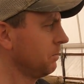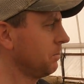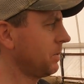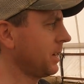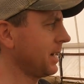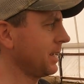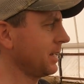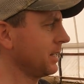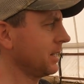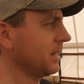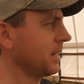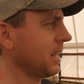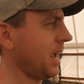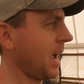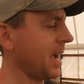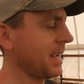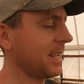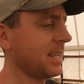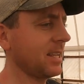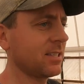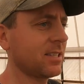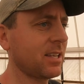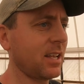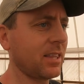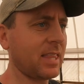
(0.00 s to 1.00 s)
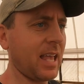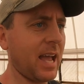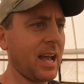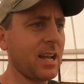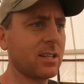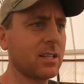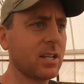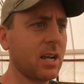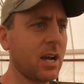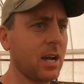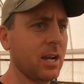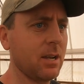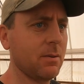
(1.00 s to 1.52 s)
But I guess at
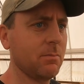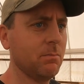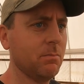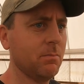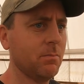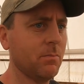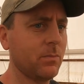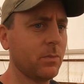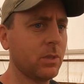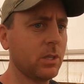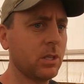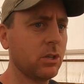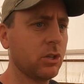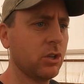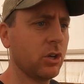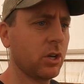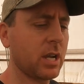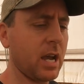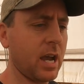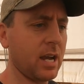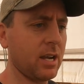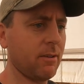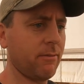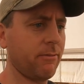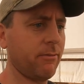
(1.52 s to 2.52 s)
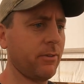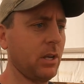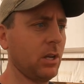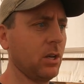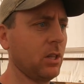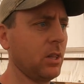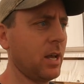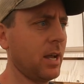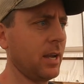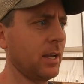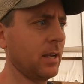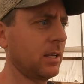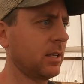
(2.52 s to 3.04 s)
that time you kind of
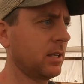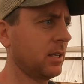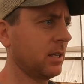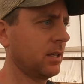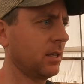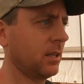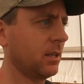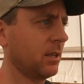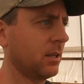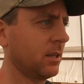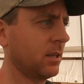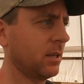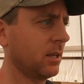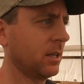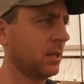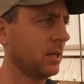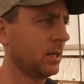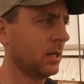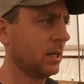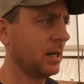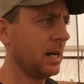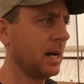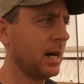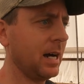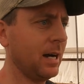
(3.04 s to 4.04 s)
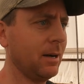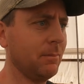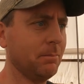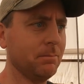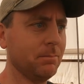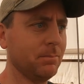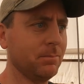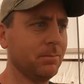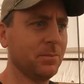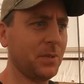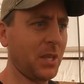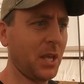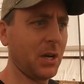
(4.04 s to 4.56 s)
feel like
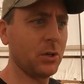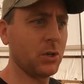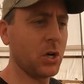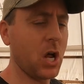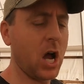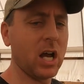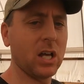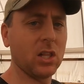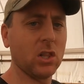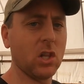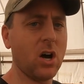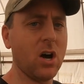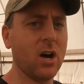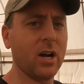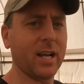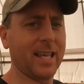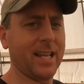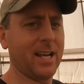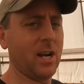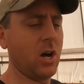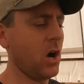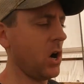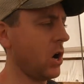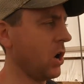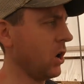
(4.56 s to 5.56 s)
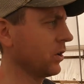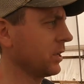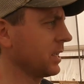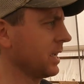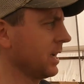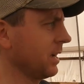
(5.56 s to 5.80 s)
um, they're not long at all